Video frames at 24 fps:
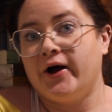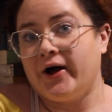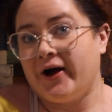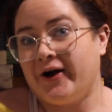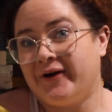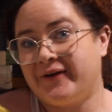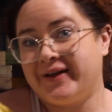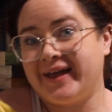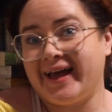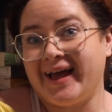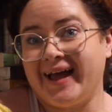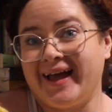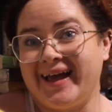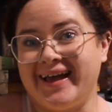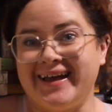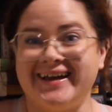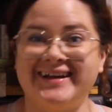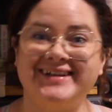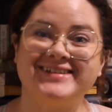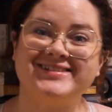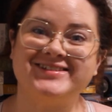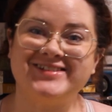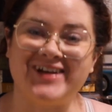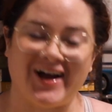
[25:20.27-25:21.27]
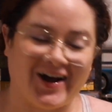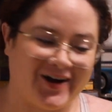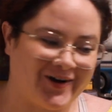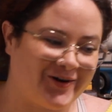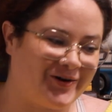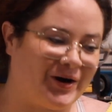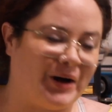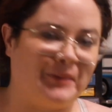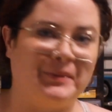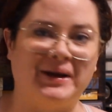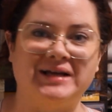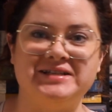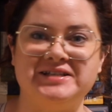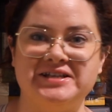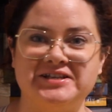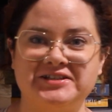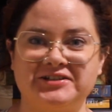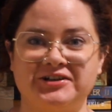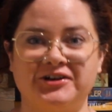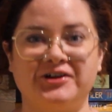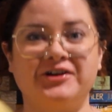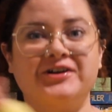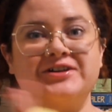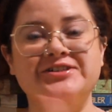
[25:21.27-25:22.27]
Okay, so my
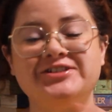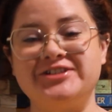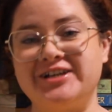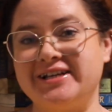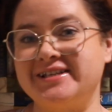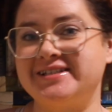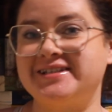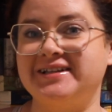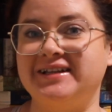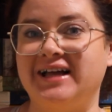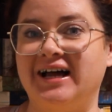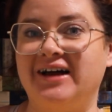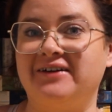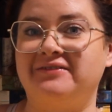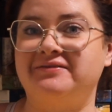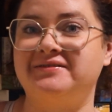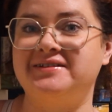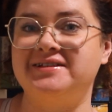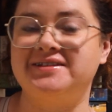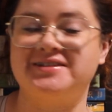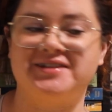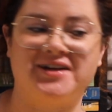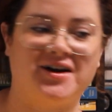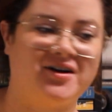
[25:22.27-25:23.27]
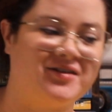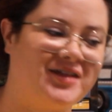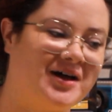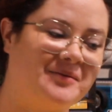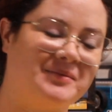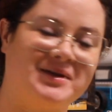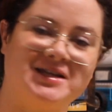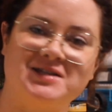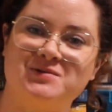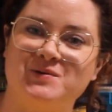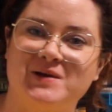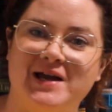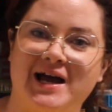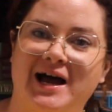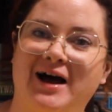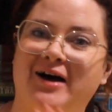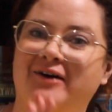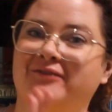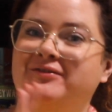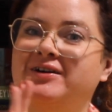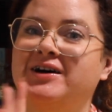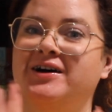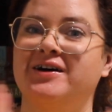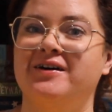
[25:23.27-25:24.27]
sister just left, so that means we
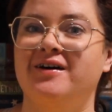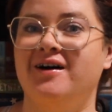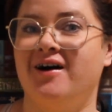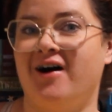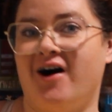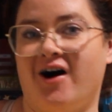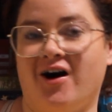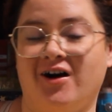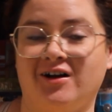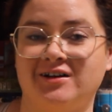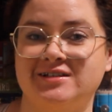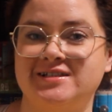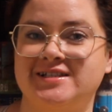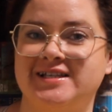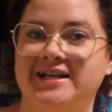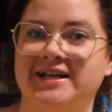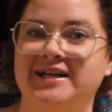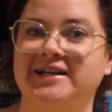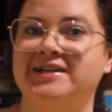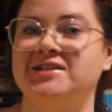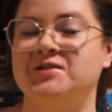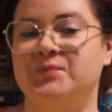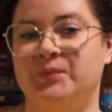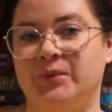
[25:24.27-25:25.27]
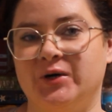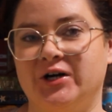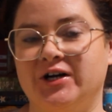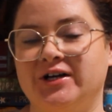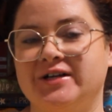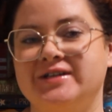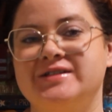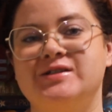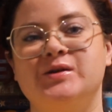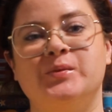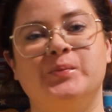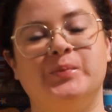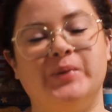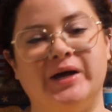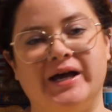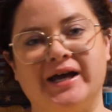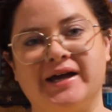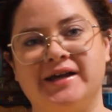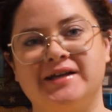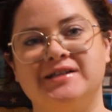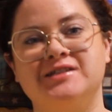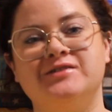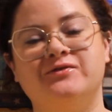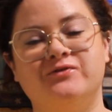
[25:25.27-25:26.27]
have all 6 books
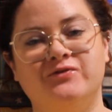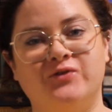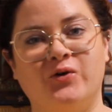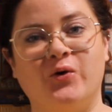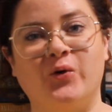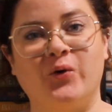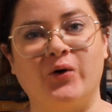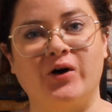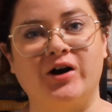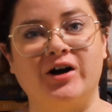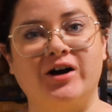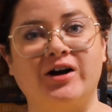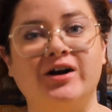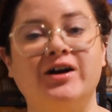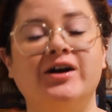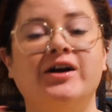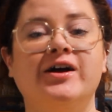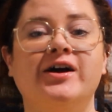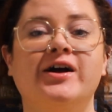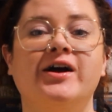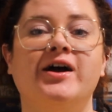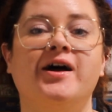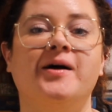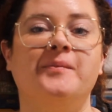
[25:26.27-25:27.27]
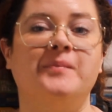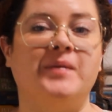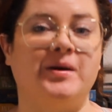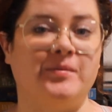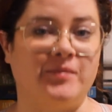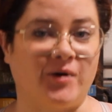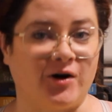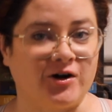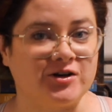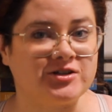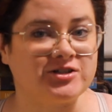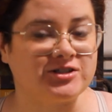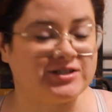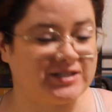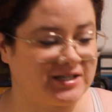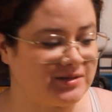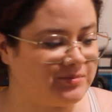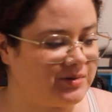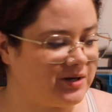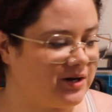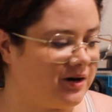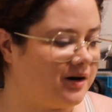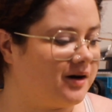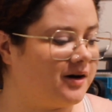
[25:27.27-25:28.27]
picked for my March
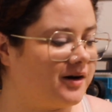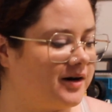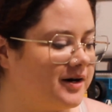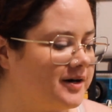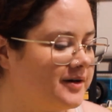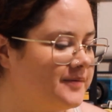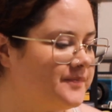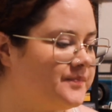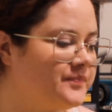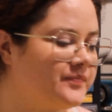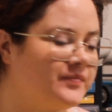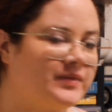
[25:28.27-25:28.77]
TBR.